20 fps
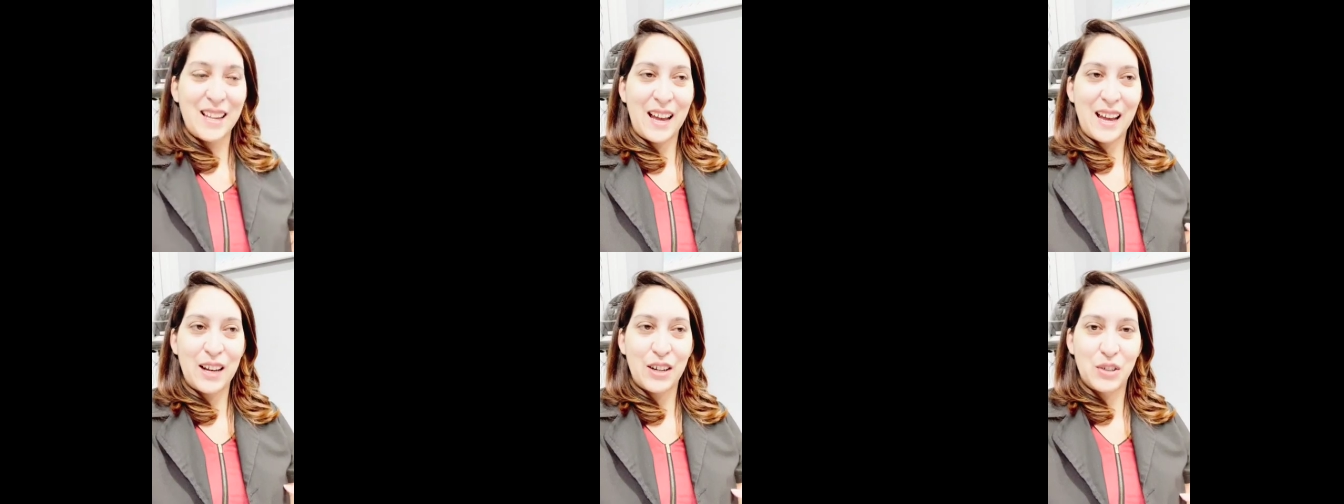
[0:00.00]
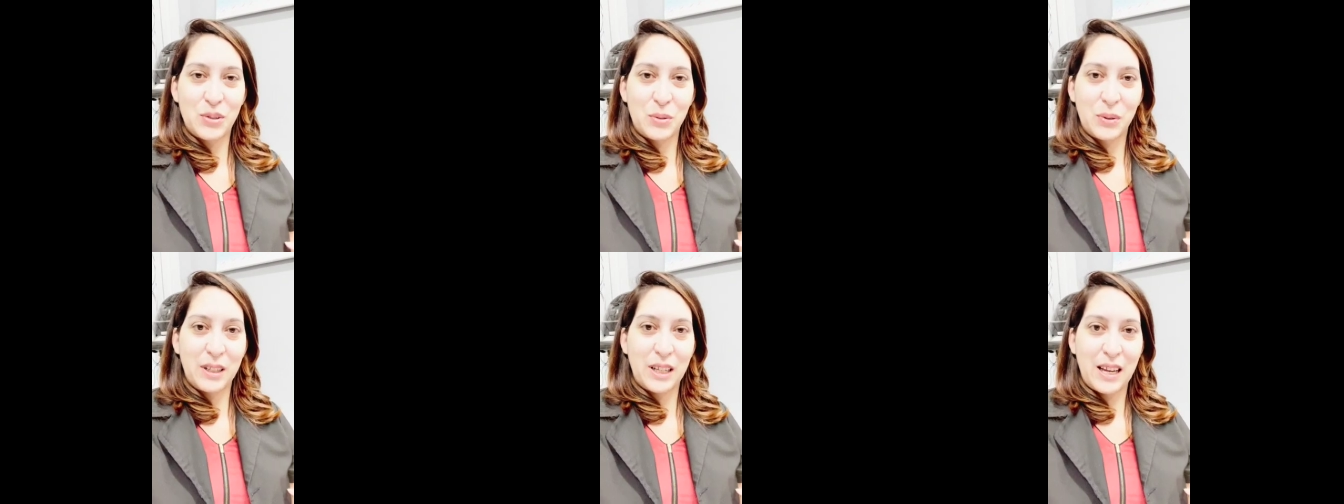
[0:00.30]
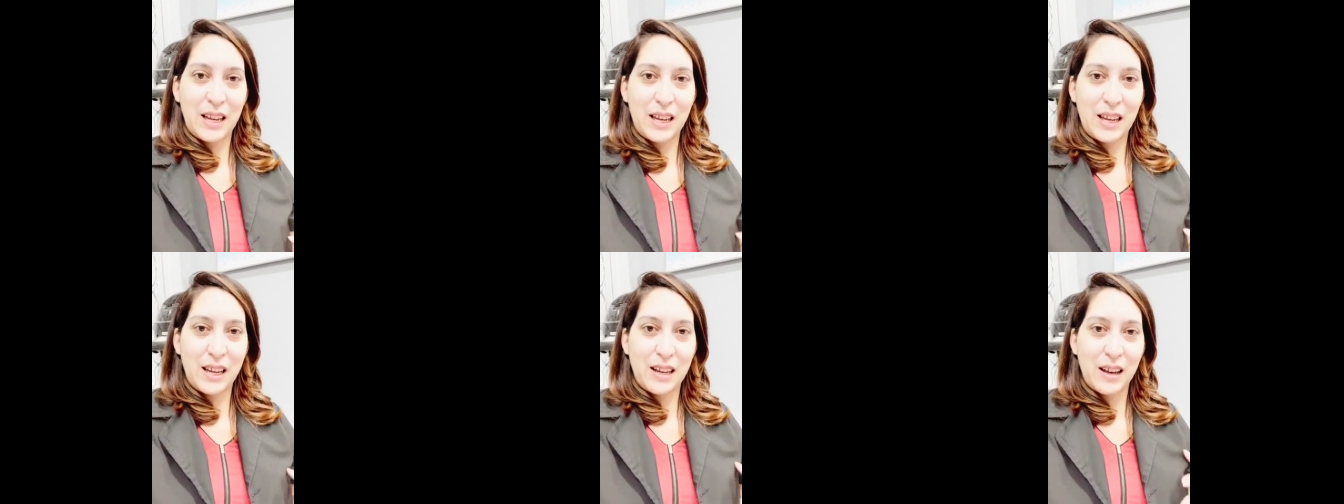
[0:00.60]

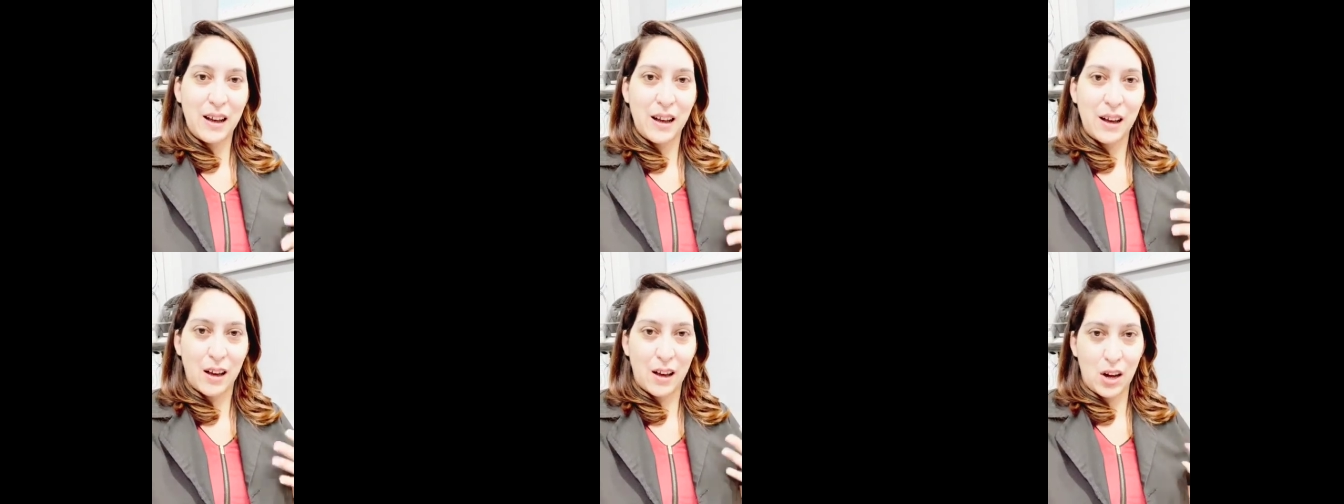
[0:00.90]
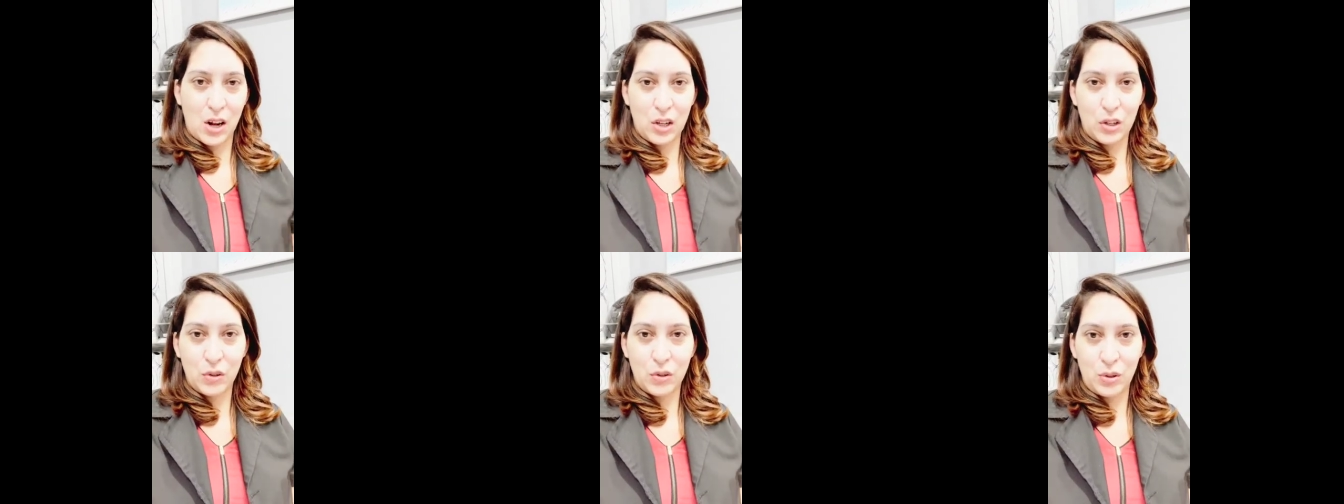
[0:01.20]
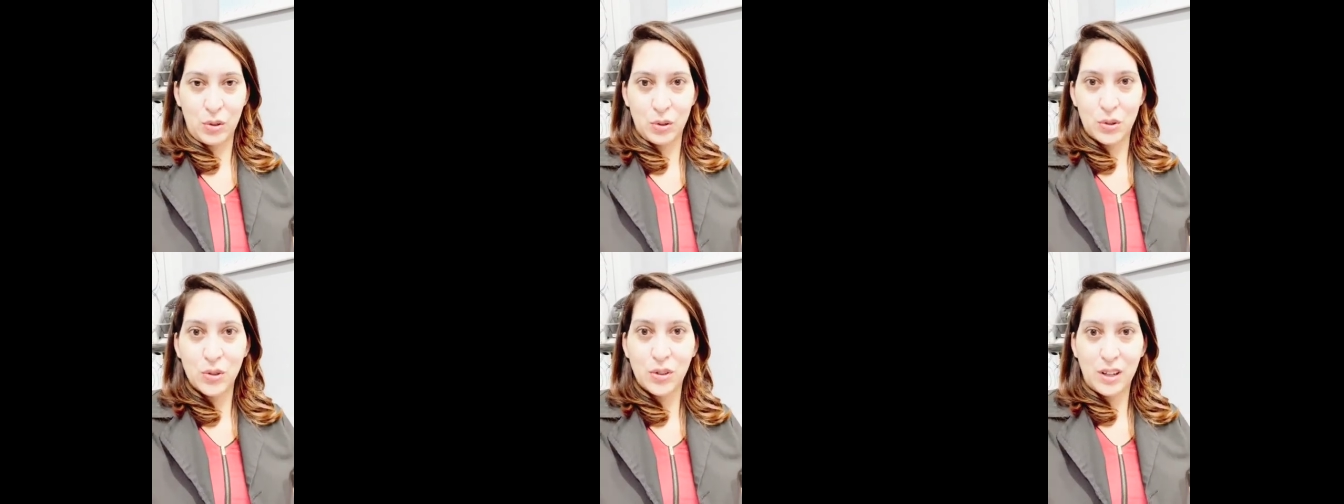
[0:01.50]
actually a color
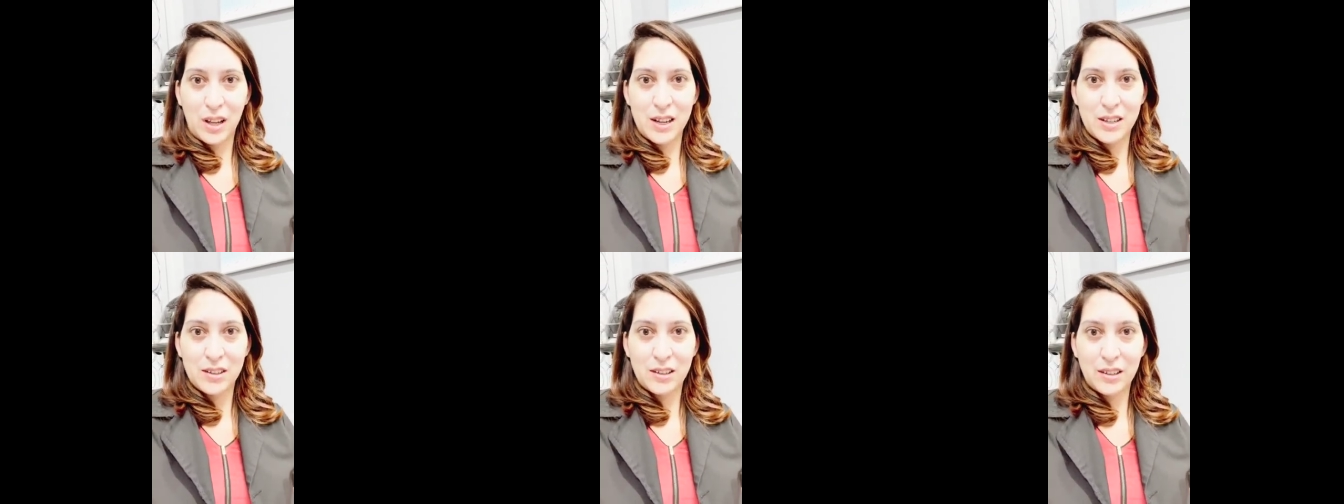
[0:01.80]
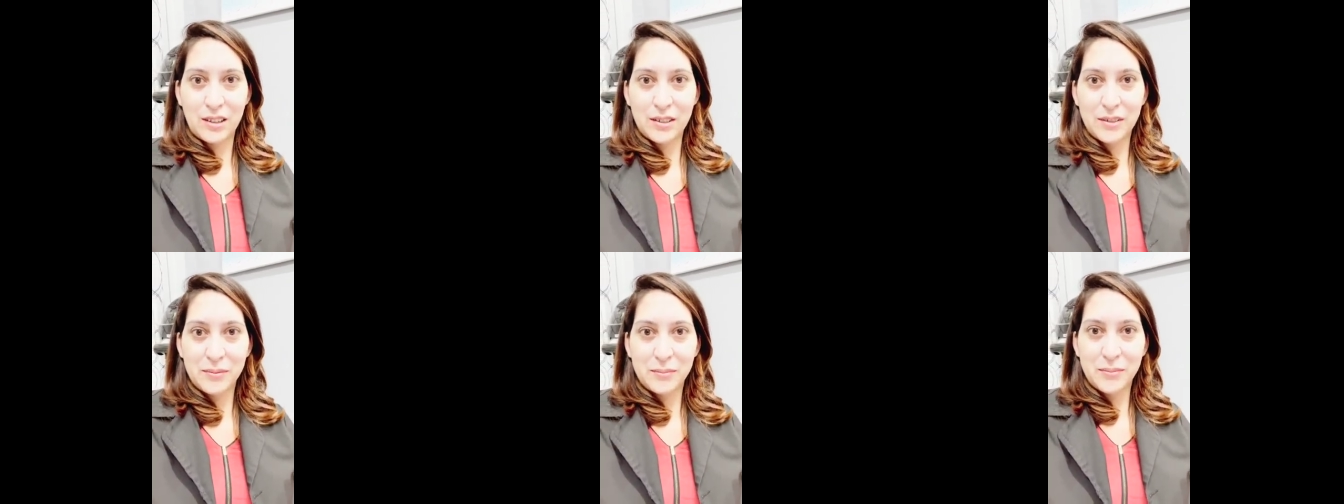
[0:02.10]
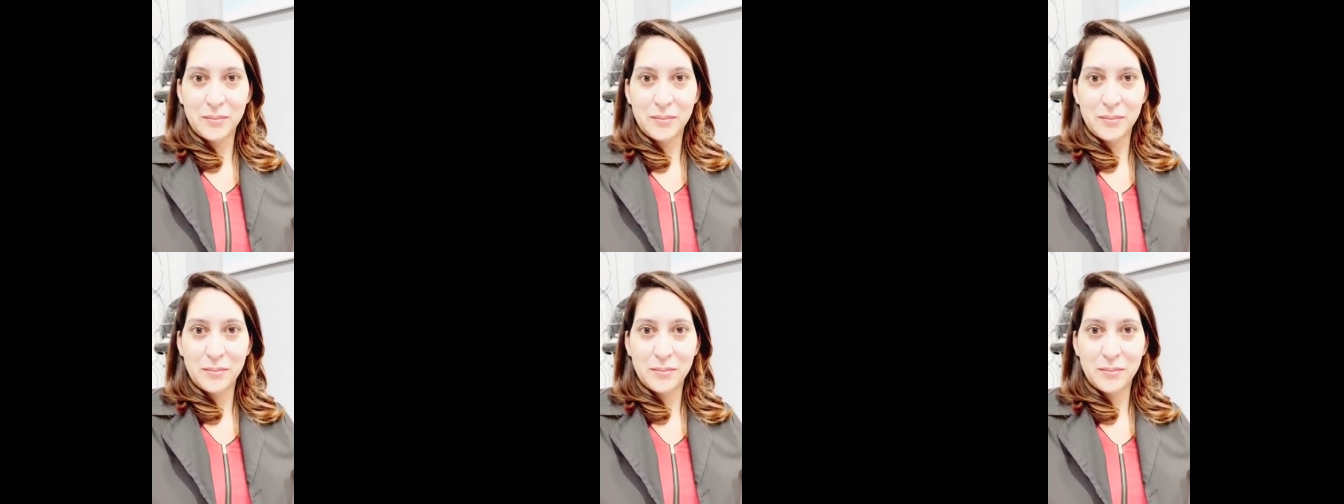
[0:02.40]
neutralizer,